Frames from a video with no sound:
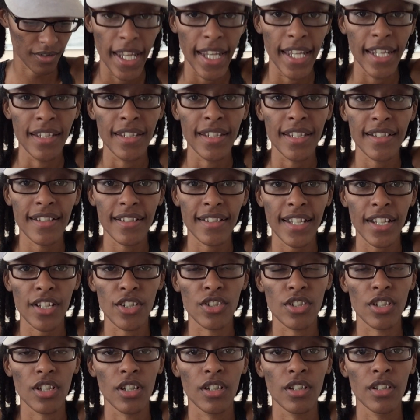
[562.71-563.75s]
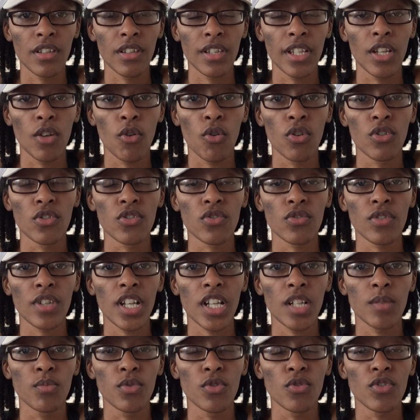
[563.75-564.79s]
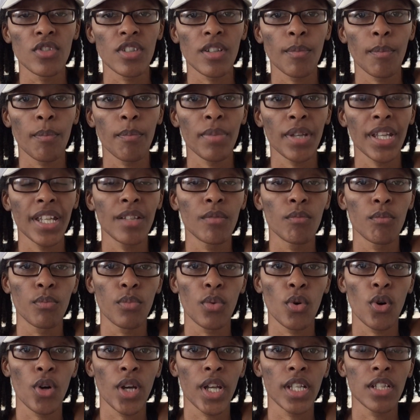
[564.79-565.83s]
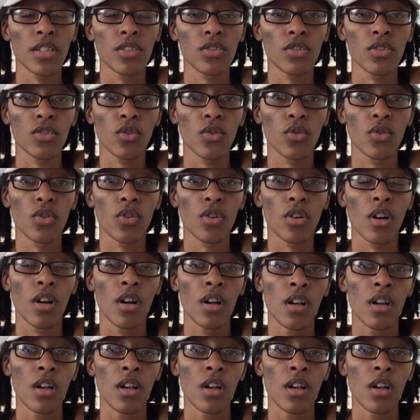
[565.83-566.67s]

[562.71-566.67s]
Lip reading: In this section they also help you to pinpoint your